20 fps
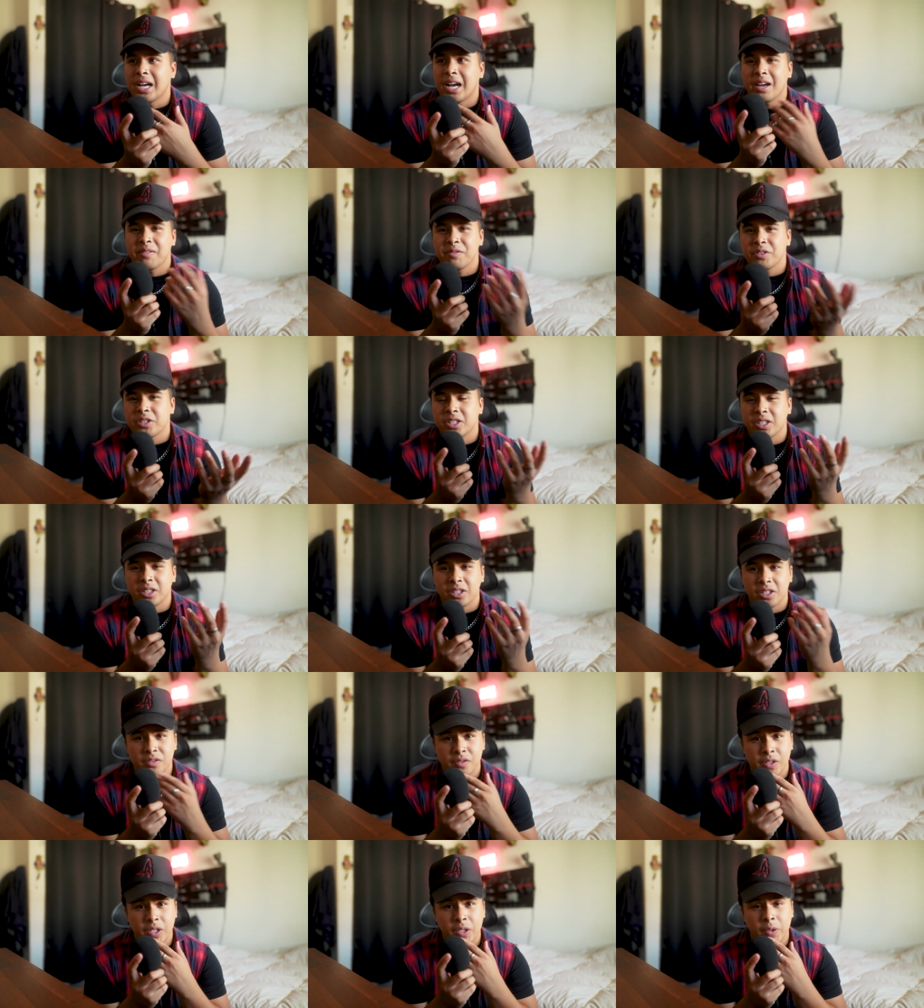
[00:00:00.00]
I haven't seen
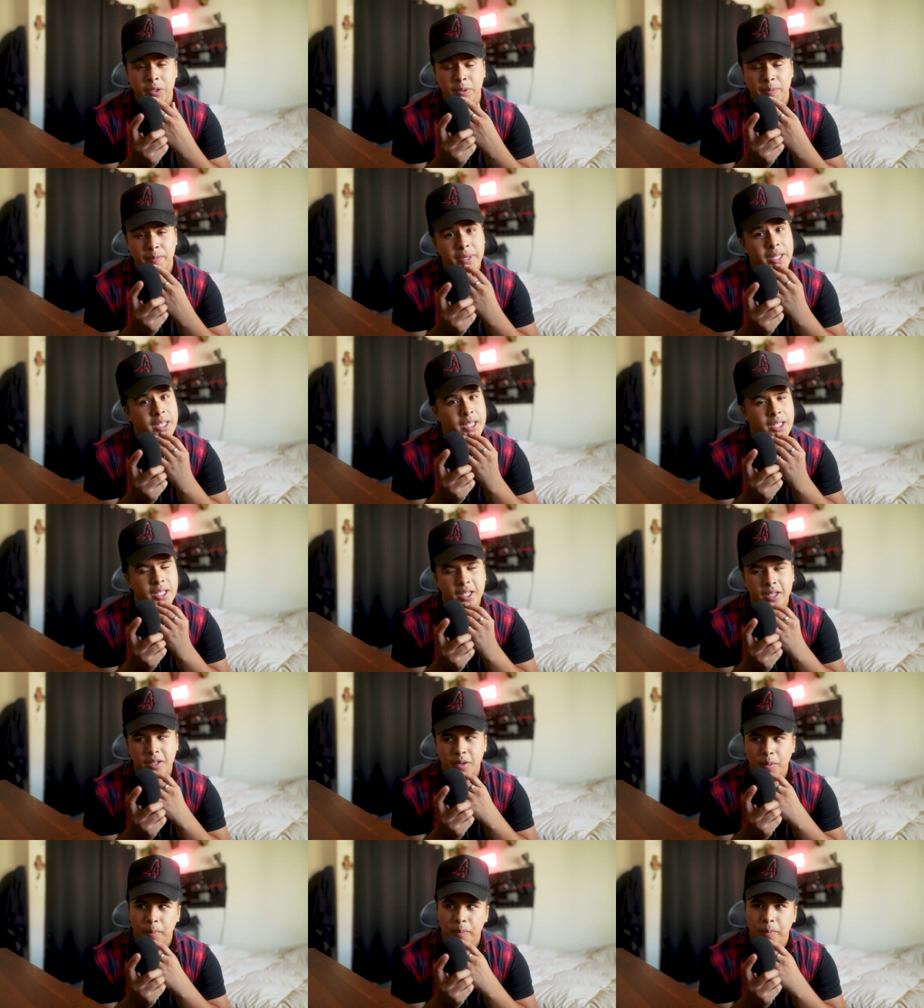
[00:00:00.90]
this video in a minute,
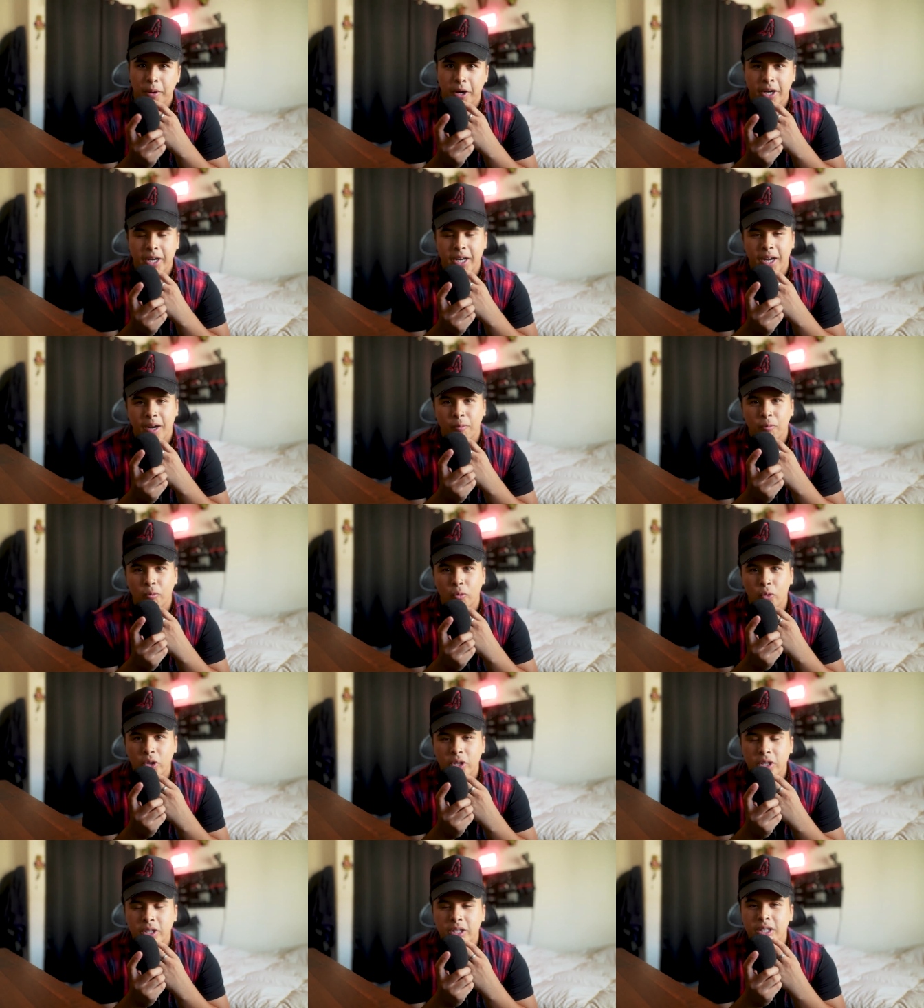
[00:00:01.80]
but I'm
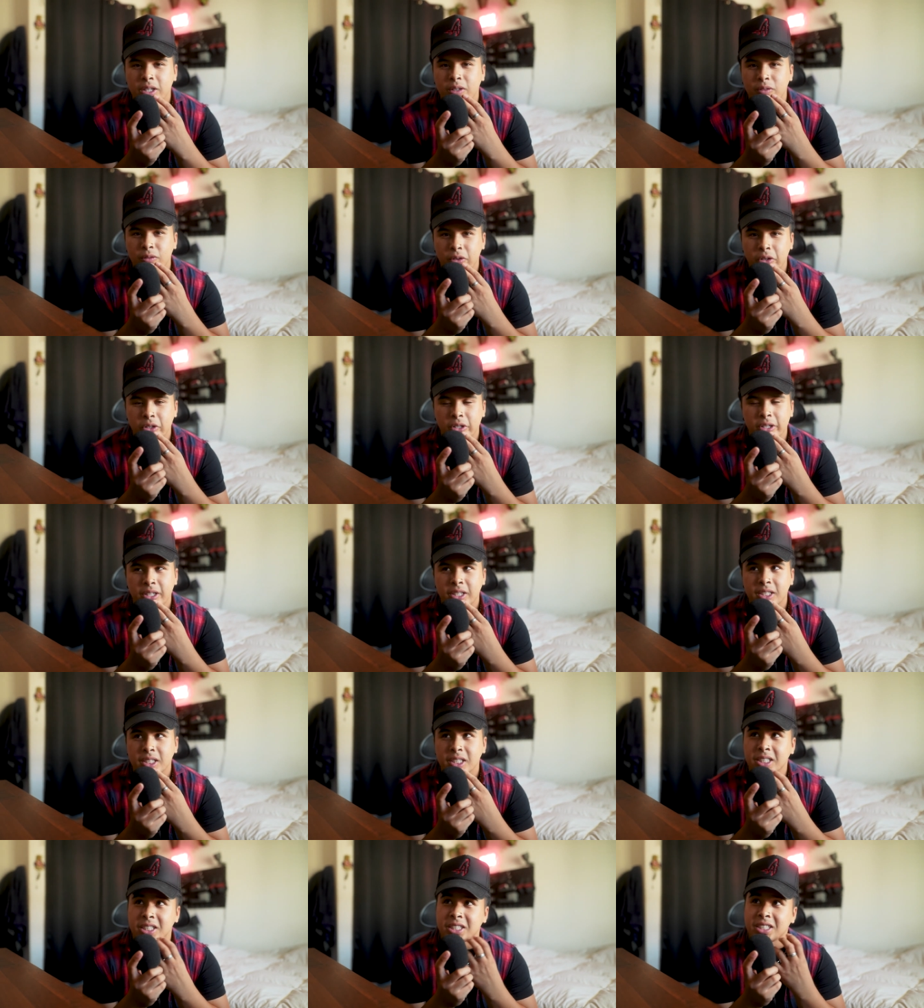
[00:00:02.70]
really
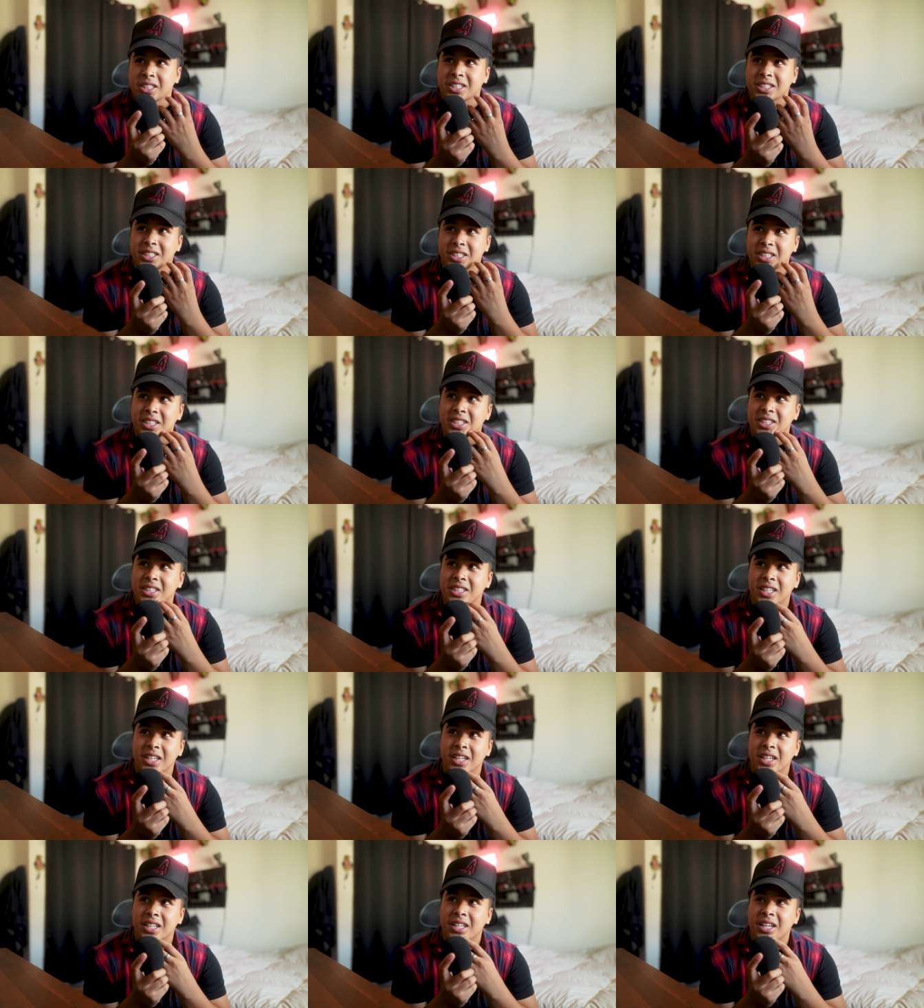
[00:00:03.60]
excited to see this
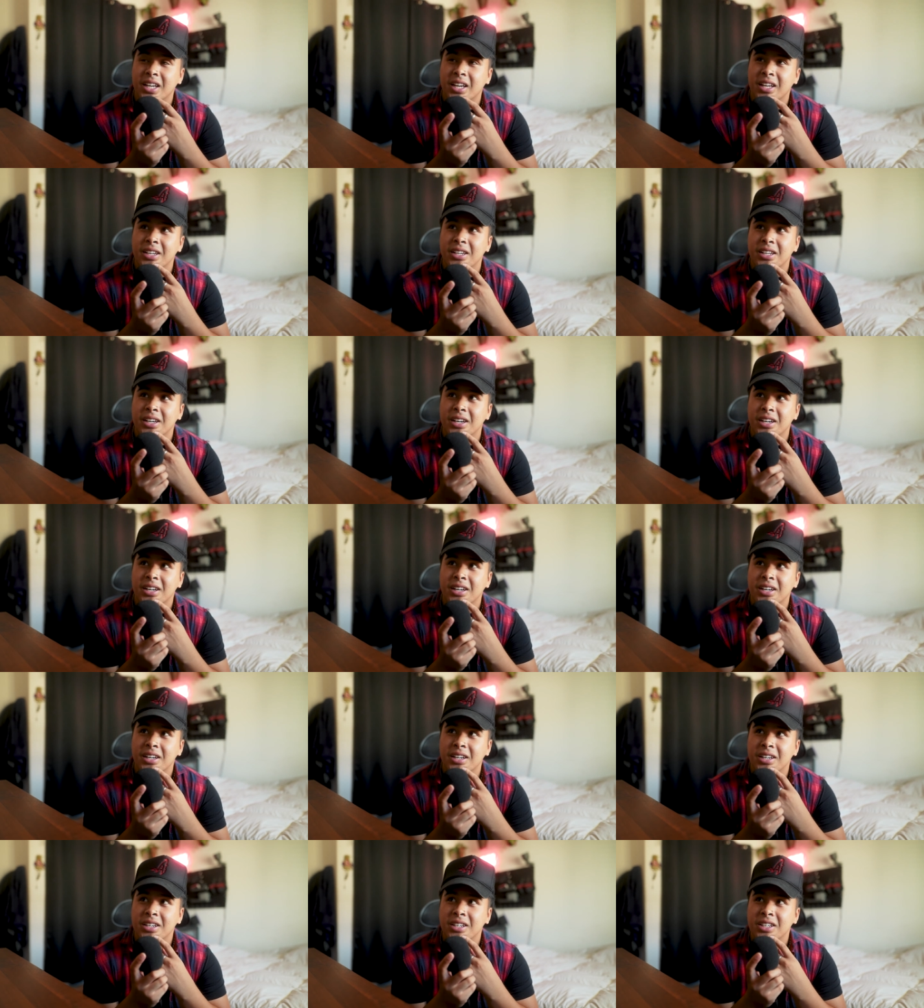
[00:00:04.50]
again and
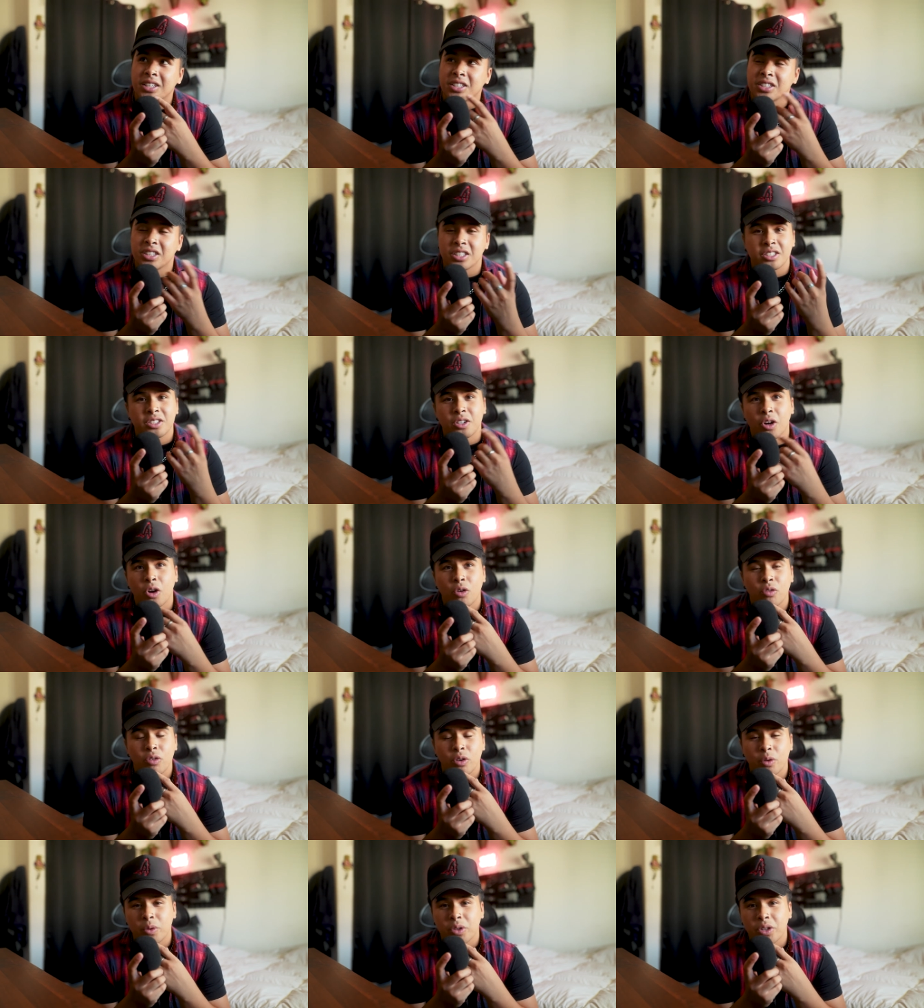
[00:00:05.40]
just go
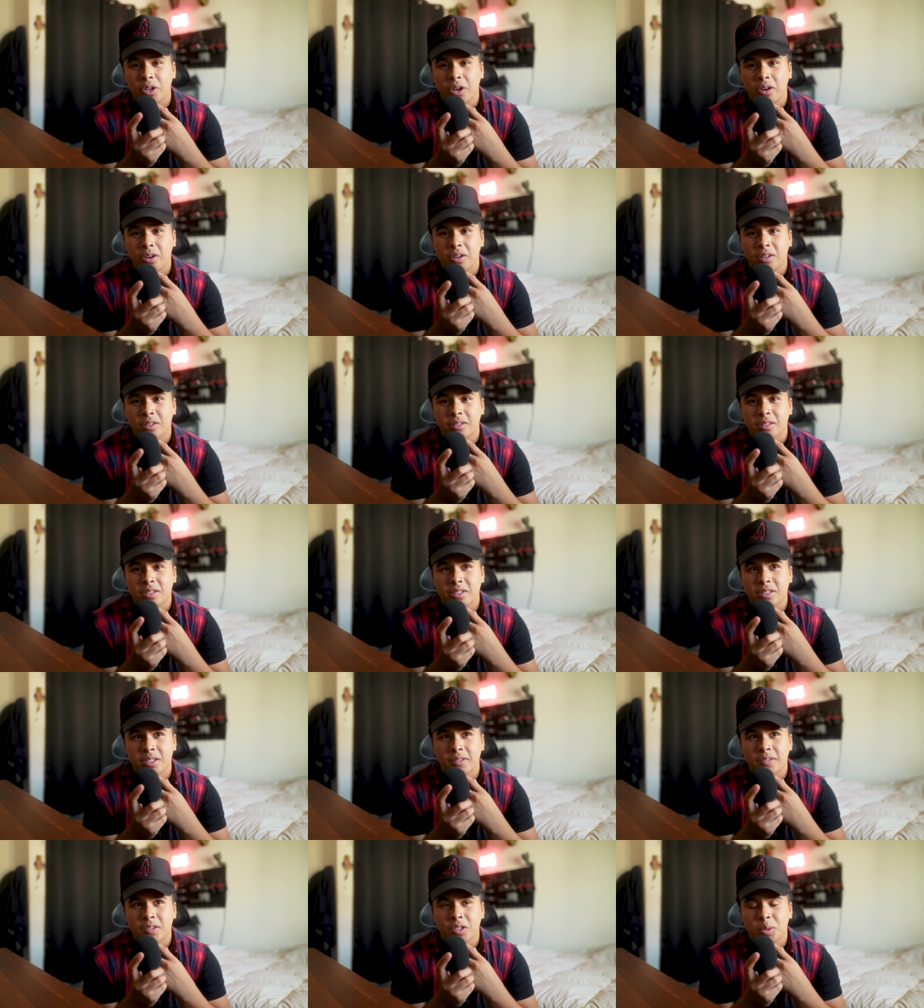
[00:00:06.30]
over it with y'all.
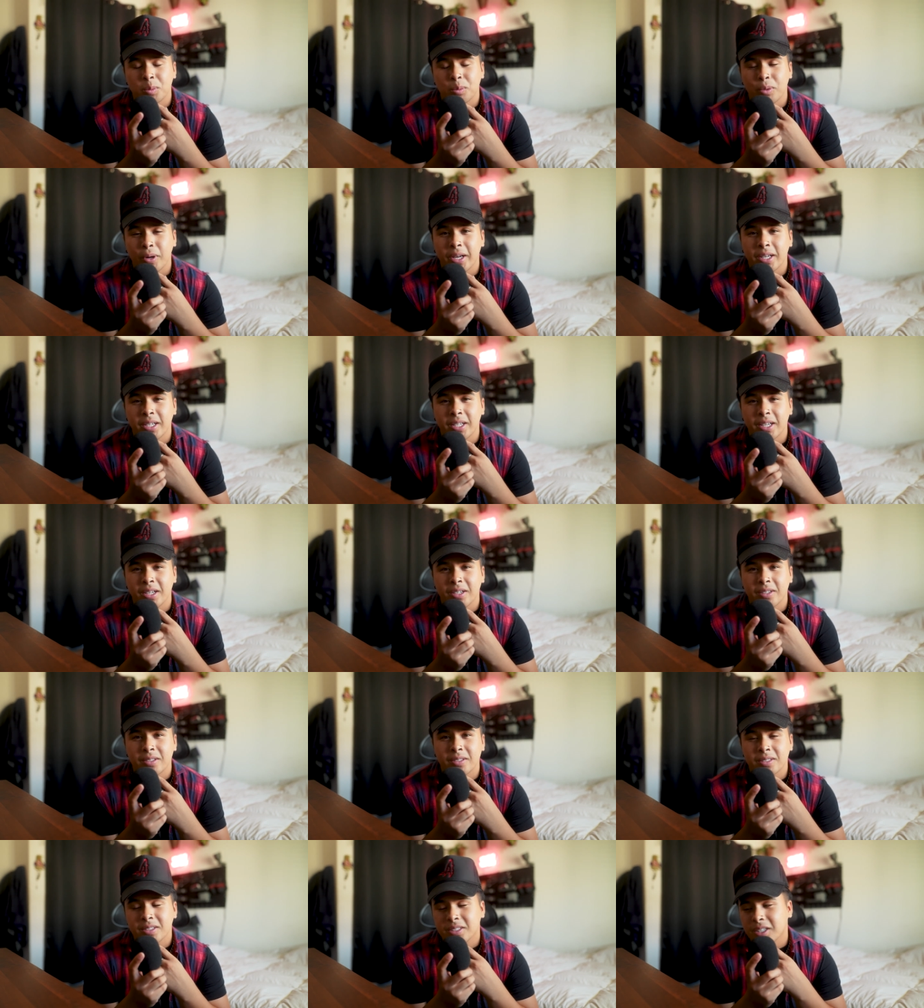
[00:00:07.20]
Give a little breakdown,
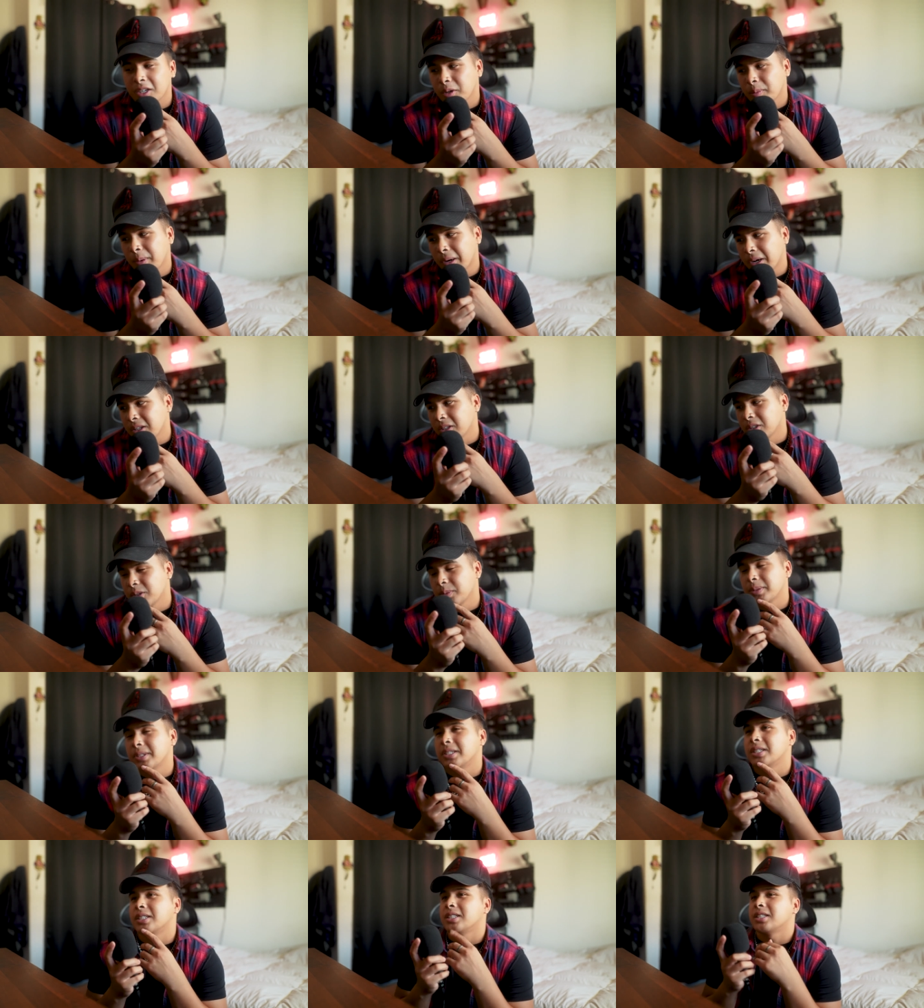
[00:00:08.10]
talk about it a little
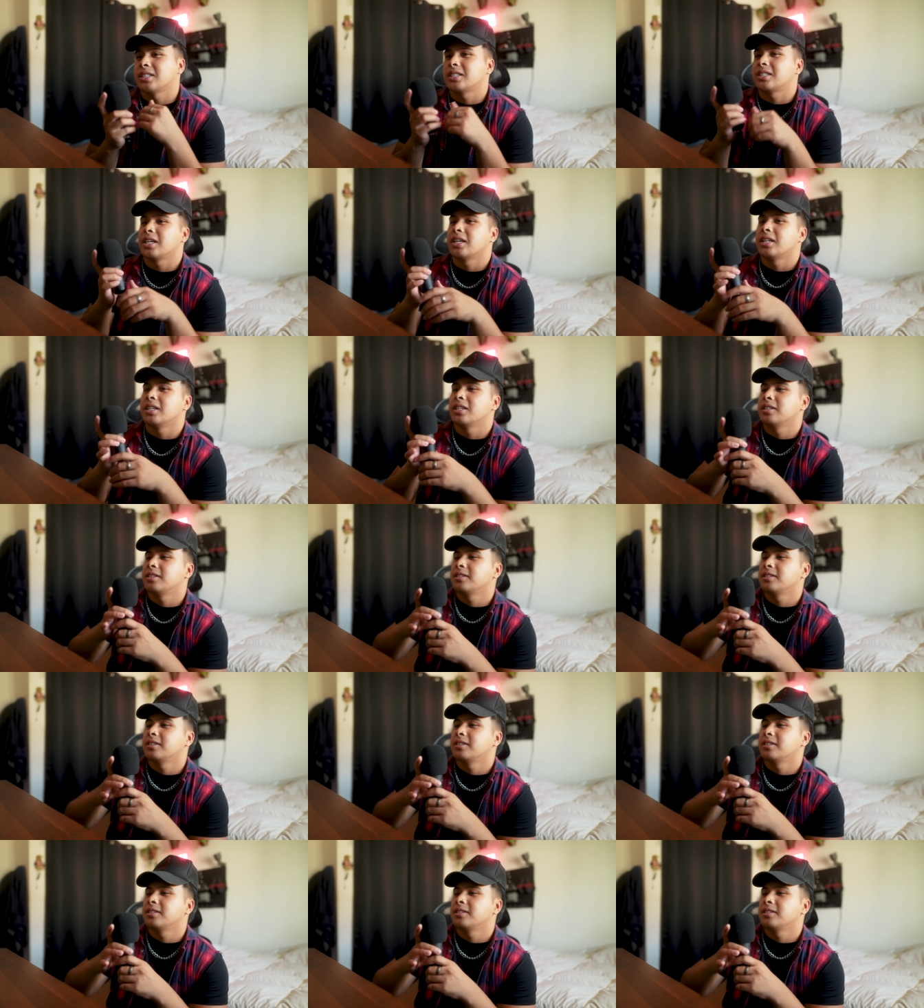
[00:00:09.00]
bit. Let's get it.